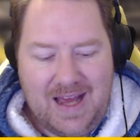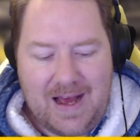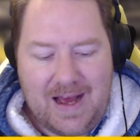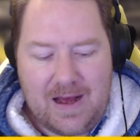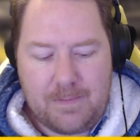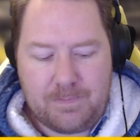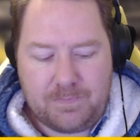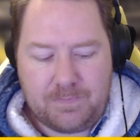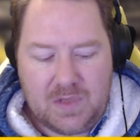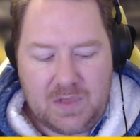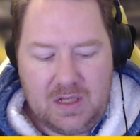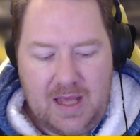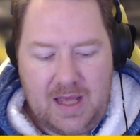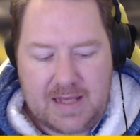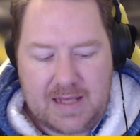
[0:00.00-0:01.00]

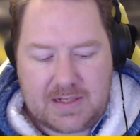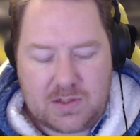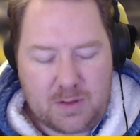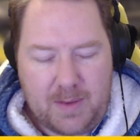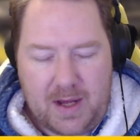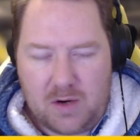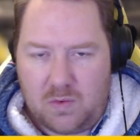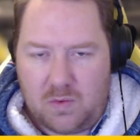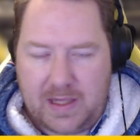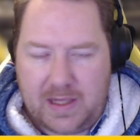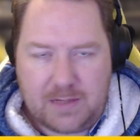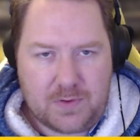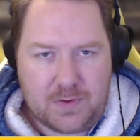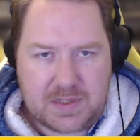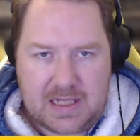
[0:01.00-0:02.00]
It took about a
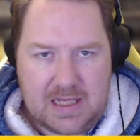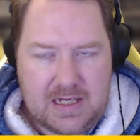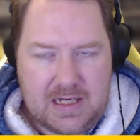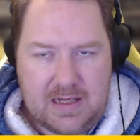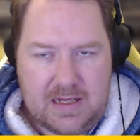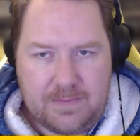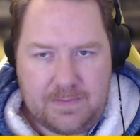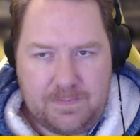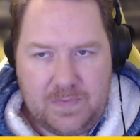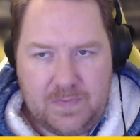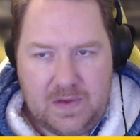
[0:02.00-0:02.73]
week for it to get here.